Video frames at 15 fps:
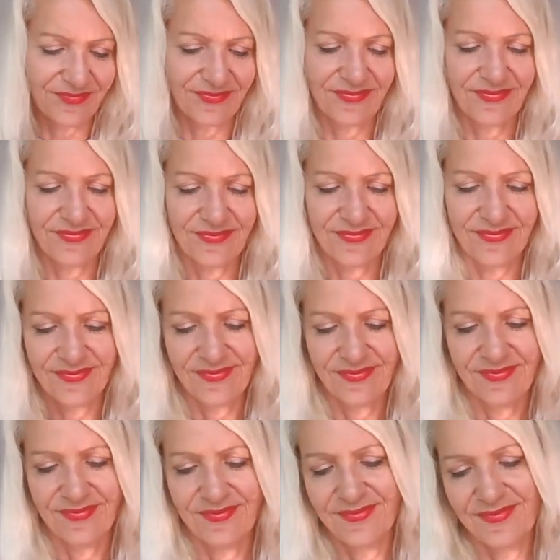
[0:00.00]

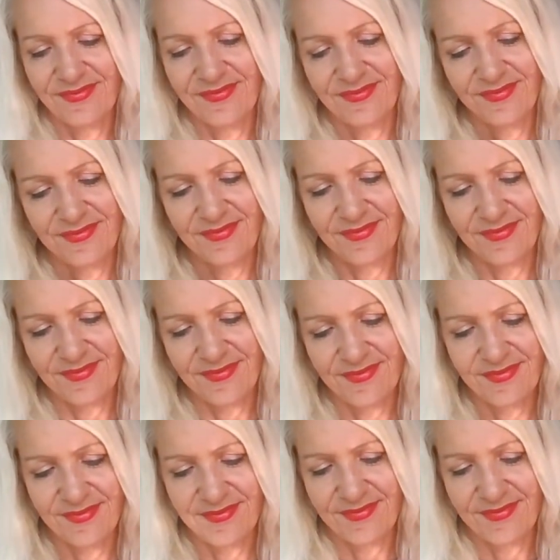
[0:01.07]
Nobody speaks.